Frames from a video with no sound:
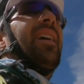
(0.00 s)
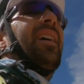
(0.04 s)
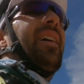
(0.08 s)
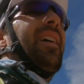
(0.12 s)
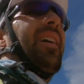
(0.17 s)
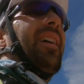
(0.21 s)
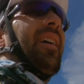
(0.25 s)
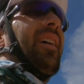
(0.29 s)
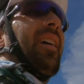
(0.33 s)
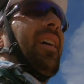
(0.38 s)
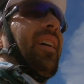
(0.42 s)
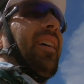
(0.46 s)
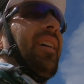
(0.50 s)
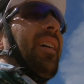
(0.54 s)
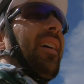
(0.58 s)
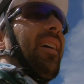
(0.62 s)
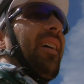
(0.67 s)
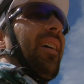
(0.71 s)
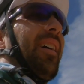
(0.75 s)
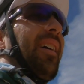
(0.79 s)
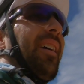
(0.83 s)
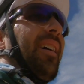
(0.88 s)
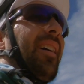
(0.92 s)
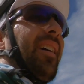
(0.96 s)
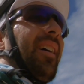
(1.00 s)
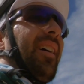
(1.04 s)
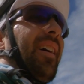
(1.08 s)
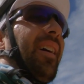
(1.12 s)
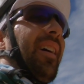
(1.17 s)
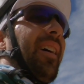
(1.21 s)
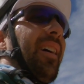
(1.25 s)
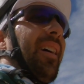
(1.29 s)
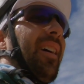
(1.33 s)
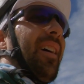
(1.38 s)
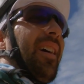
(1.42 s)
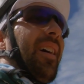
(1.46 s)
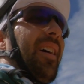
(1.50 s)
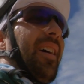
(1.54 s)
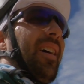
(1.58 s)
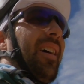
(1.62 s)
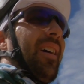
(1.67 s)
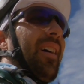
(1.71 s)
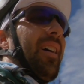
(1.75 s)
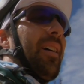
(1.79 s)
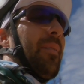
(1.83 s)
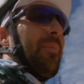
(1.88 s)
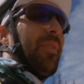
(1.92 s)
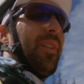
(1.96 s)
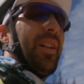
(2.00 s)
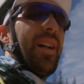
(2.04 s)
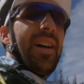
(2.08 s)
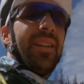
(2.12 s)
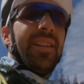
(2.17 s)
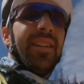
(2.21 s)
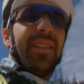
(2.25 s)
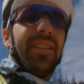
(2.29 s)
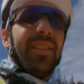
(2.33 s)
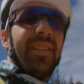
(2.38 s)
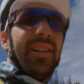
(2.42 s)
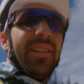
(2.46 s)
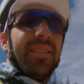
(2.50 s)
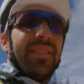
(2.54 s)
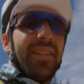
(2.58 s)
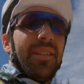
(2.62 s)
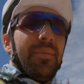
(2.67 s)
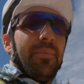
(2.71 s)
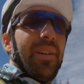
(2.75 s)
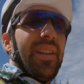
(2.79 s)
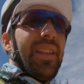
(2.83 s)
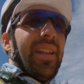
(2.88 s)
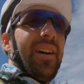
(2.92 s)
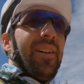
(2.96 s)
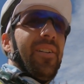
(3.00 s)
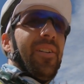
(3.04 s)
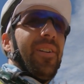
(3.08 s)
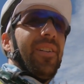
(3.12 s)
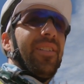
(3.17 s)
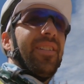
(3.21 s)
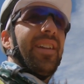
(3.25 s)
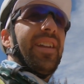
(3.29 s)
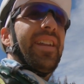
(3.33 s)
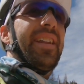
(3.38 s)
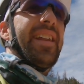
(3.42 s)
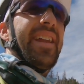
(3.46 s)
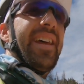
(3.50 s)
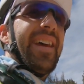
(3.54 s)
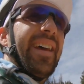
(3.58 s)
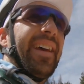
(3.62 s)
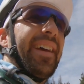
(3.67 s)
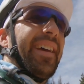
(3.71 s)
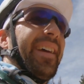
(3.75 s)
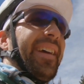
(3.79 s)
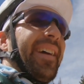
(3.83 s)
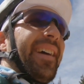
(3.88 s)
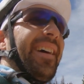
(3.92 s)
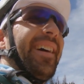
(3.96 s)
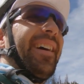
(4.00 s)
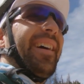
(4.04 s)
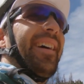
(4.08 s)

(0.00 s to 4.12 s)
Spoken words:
I'm glad nothing else is gonna be that hard today.